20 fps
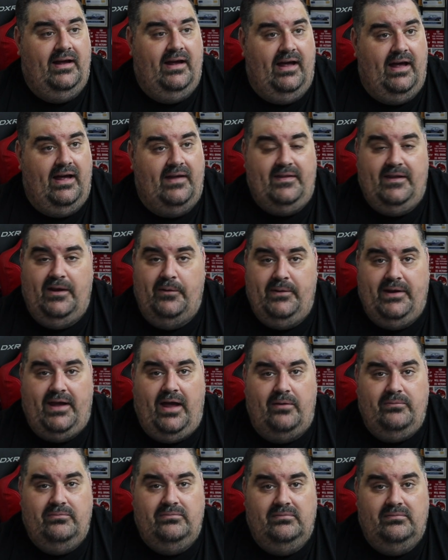And there we
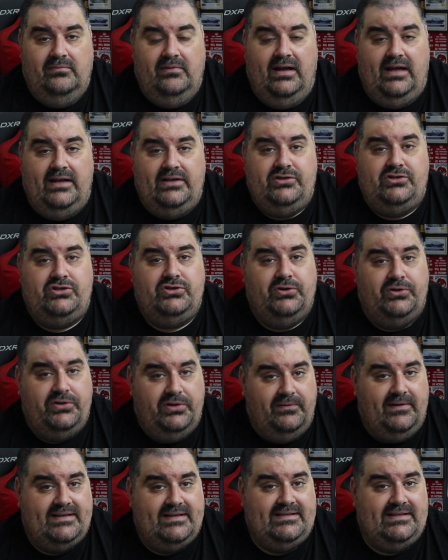go. Enjoy the
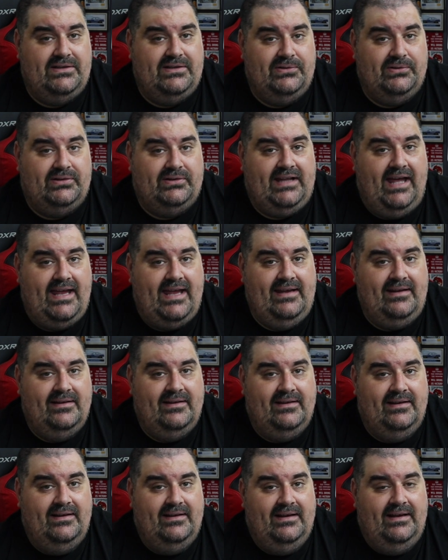rest of your day
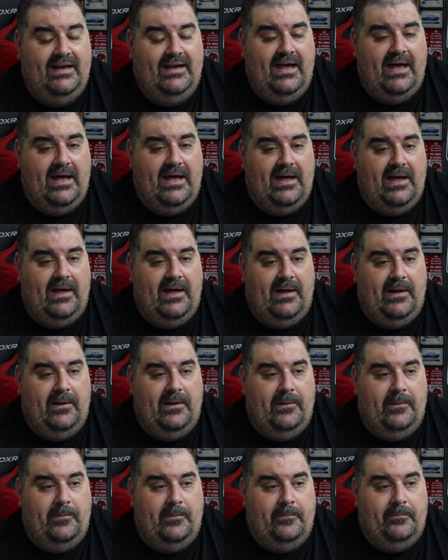
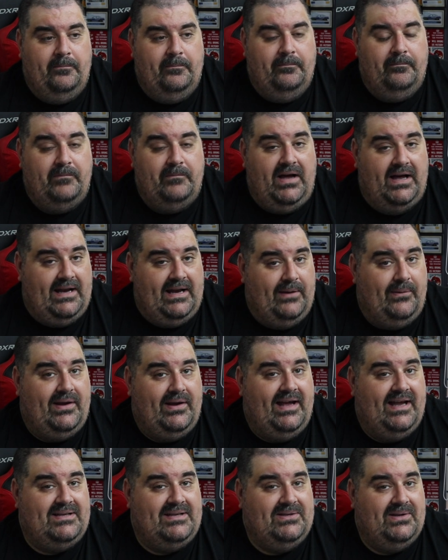um, and I will
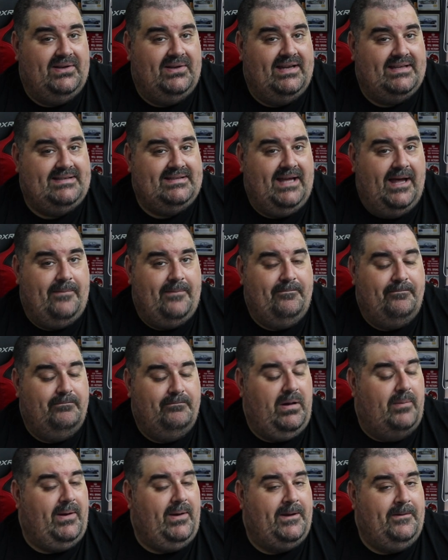catch you all next time.
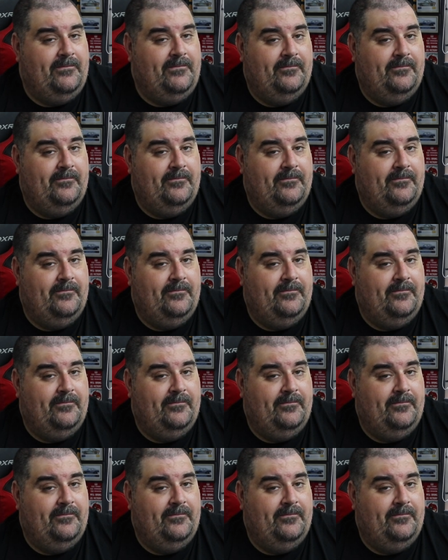Bye bye.